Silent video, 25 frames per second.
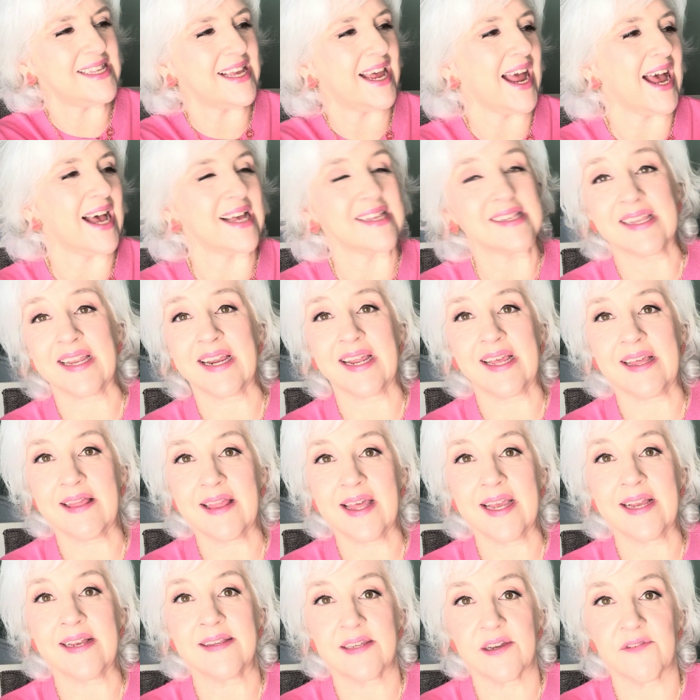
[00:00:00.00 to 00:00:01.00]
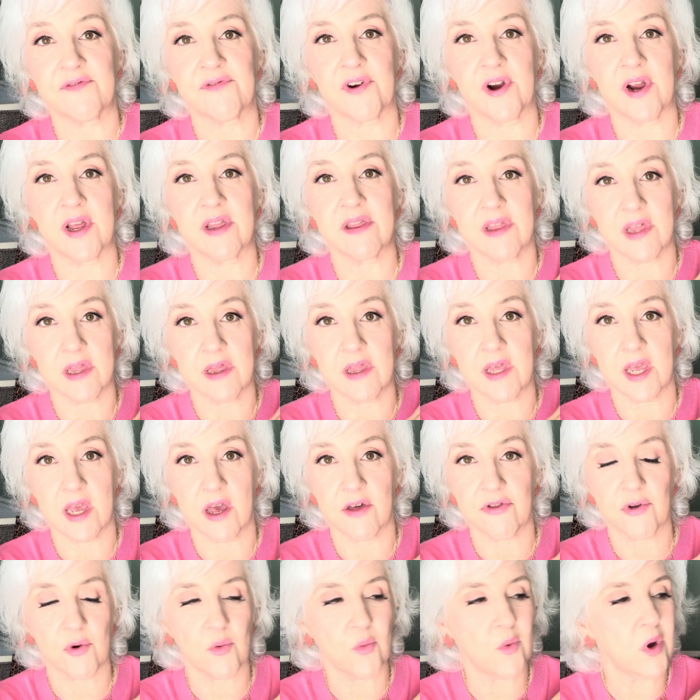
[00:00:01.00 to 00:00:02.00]
it has anything different than the
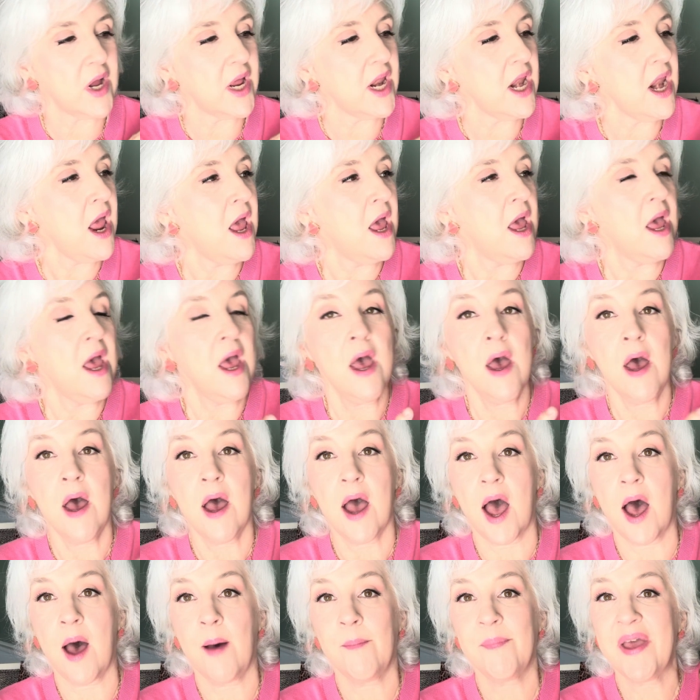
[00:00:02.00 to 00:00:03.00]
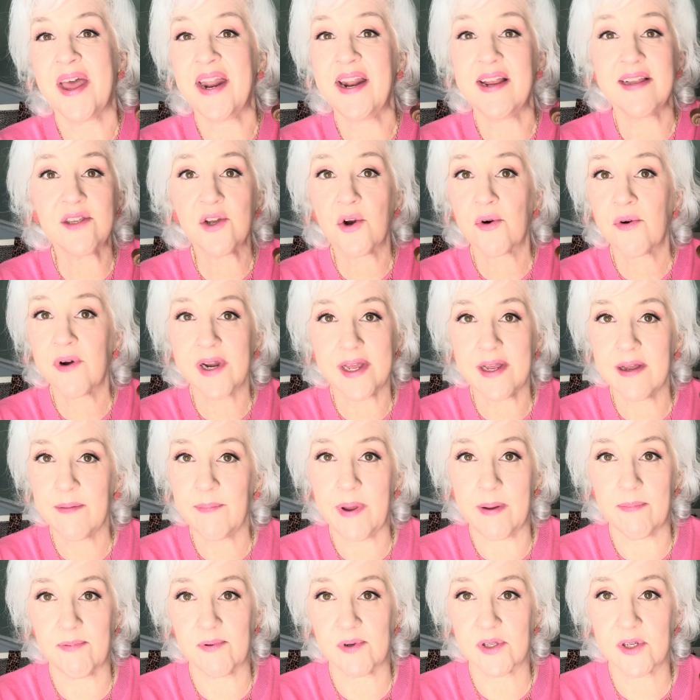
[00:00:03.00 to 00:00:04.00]
other one. And it's already in
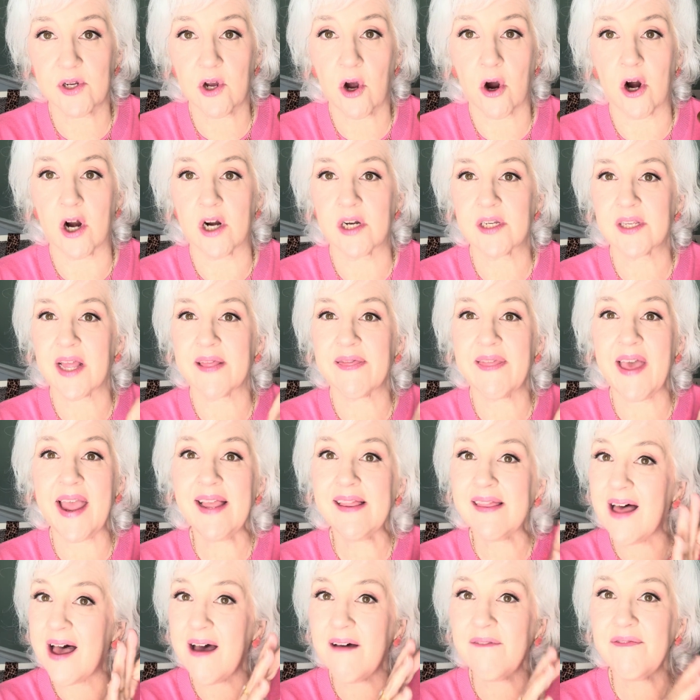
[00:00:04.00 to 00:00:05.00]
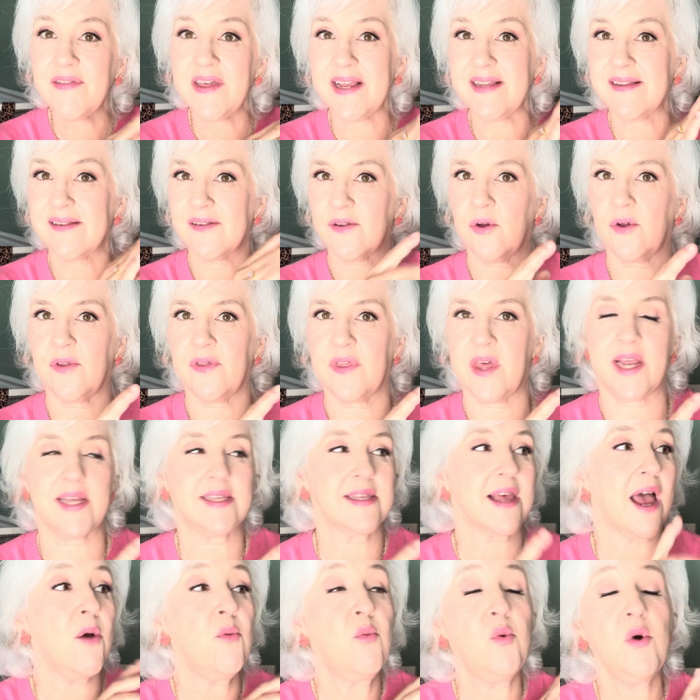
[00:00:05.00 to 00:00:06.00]
people's carts. They love these little things.
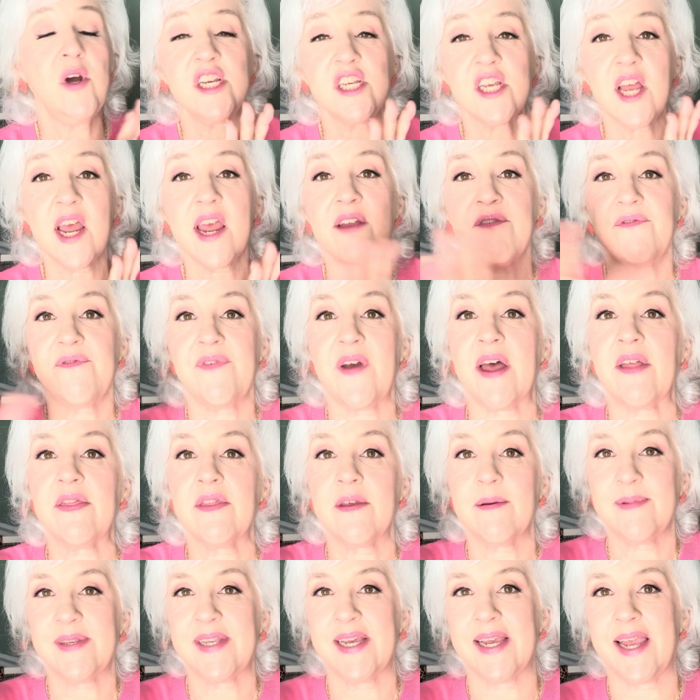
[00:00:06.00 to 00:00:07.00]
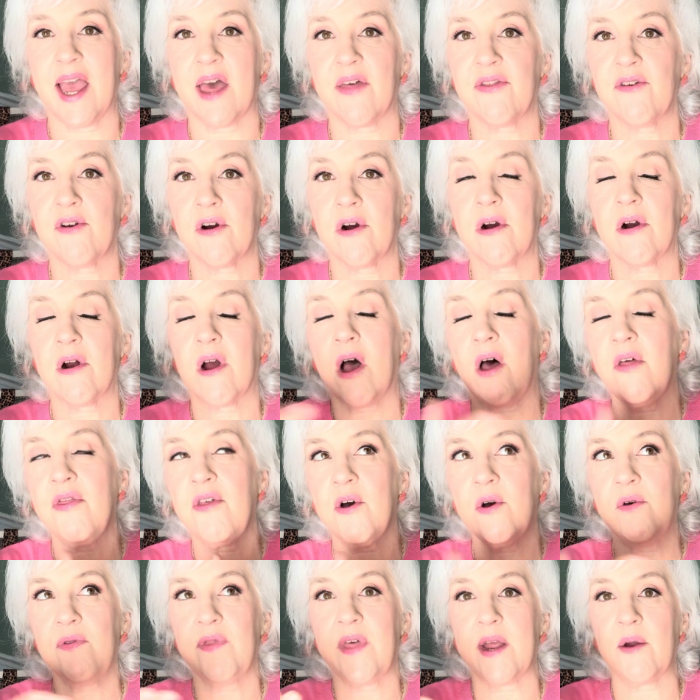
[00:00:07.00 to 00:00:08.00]
I wish I had found them together,
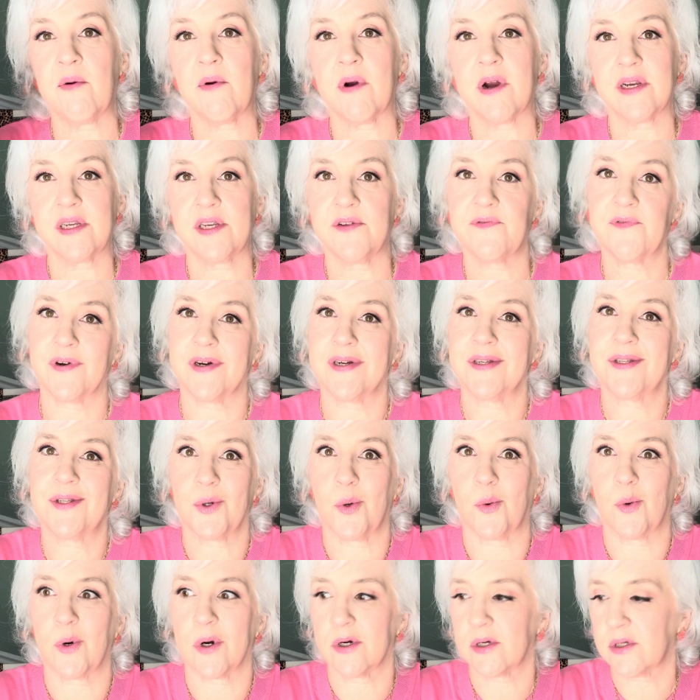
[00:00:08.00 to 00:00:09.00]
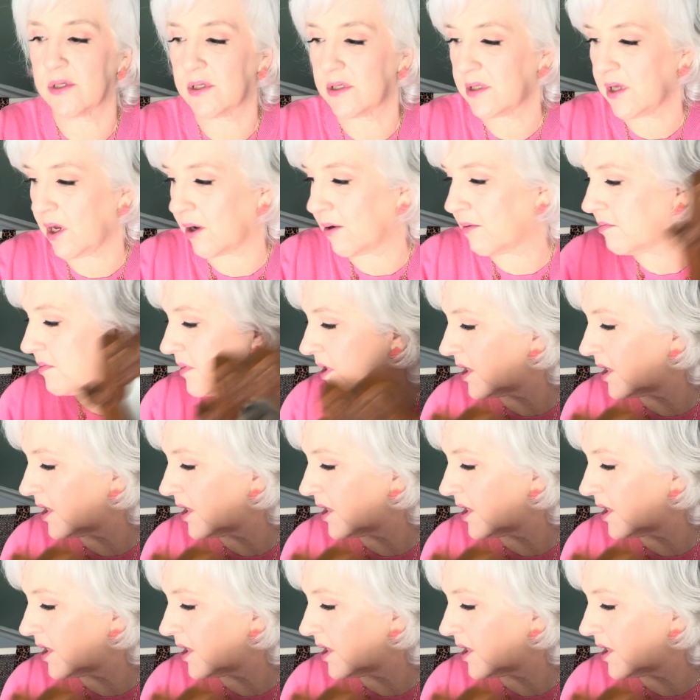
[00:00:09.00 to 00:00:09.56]
although they were at different stores. So